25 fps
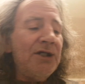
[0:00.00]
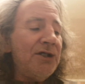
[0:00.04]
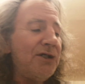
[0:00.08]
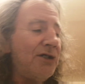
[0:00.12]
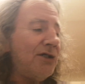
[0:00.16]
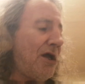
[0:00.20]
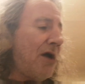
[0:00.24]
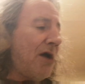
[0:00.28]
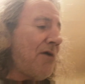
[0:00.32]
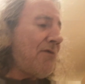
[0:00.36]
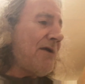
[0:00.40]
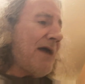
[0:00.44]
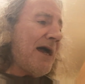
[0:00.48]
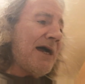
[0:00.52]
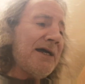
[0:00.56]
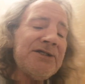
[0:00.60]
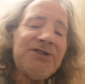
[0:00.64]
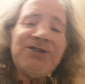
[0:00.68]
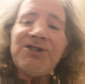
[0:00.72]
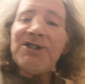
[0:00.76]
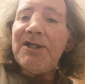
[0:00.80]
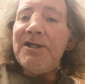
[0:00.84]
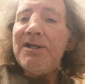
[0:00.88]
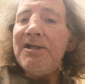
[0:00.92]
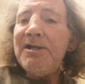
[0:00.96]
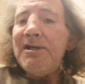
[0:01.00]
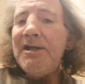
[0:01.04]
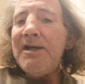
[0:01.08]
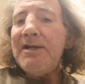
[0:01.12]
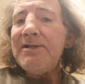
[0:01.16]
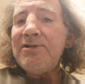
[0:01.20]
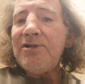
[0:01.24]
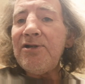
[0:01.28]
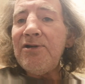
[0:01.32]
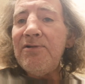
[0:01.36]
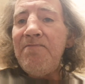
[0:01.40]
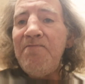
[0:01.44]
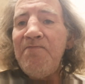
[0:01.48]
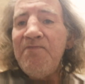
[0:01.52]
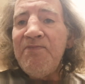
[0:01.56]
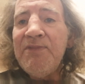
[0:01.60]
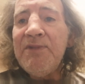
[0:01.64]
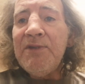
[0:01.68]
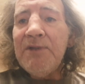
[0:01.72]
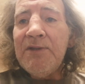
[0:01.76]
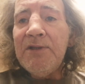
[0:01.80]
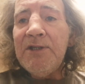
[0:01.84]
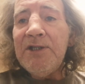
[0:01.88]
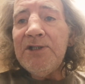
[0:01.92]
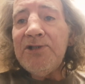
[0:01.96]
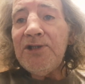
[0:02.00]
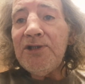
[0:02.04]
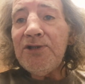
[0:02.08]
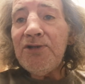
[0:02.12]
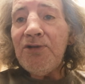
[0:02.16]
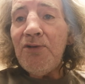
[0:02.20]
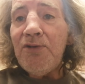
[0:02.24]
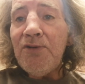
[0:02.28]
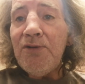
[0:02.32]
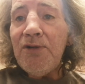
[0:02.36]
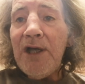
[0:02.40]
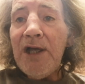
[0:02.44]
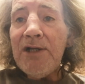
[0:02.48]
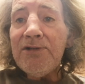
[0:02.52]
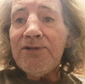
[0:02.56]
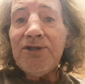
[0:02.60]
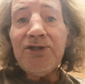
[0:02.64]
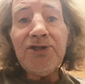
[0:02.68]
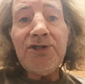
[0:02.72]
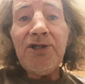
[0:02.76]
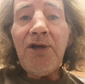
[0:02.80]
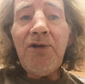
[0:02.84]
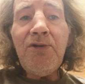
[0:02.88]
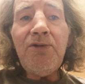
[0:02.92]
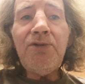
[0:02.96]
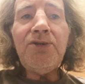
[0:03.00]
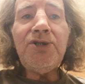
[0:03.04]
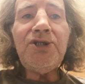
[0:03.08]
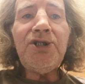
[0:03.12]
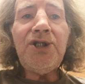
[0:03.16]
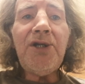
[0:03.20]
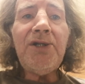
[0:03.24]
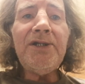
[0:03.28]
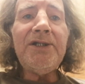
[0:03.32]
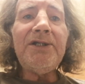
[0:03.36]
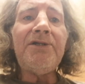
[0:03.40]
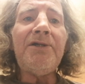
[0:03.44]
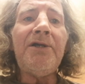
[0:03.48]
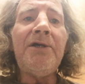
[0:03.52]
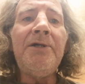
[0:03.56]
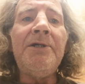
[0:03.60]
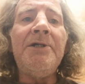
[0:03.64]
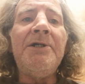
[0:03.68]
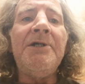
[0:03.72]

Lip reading: You don't actually elect them. This is all total shite.